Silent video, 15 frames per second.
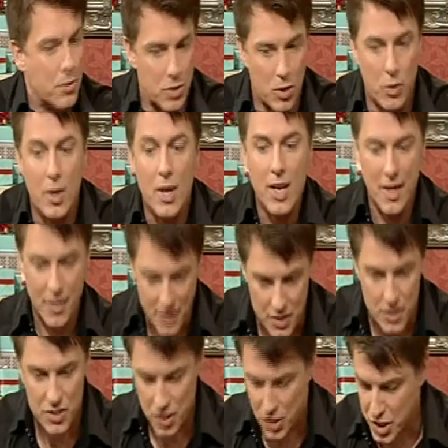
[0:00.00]
So
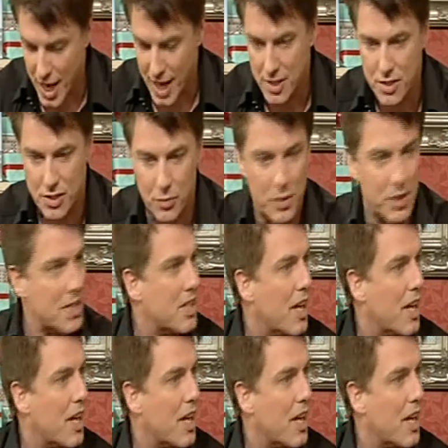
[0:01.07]
this is the chance to really